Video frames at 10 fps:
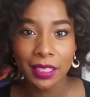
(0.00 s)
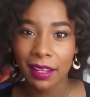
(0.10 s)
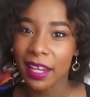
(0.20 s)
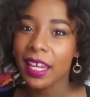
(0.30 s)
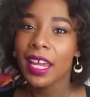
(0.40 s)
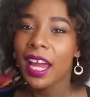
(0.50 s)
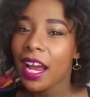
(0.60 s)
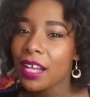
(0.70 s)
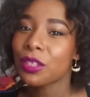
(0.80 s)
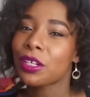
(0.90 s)
Like,
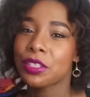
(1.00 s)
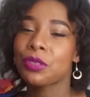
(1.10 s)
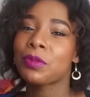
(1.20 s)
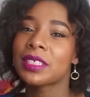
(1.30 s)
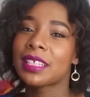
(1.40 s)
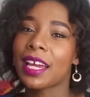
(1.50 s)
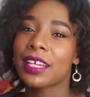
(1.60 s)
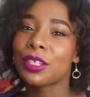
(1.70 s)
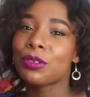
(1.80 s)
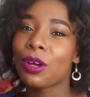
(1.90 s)
I thought she was
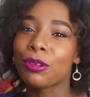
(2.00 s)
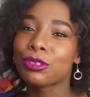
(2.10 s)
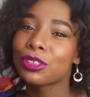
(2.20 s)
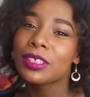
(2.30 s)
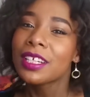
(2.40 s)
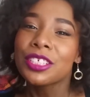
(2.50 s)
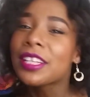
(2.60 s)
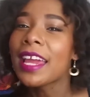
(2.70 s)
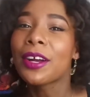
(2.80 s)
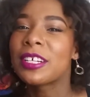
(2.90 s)
like, you know, she
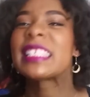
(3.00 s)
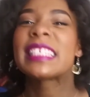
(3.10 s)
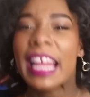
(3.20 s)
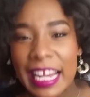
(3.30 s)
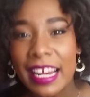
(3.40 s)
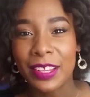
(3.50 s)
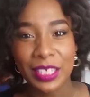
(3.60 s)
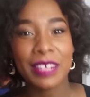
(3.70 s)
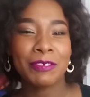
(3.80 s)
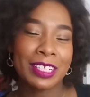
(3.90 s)
ain't gonna say nothing
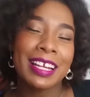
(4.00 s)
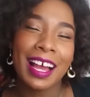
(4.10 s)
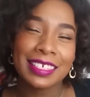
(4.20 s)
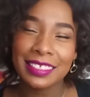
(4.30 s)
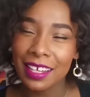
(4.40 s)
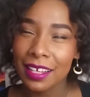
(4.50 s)
if the knocks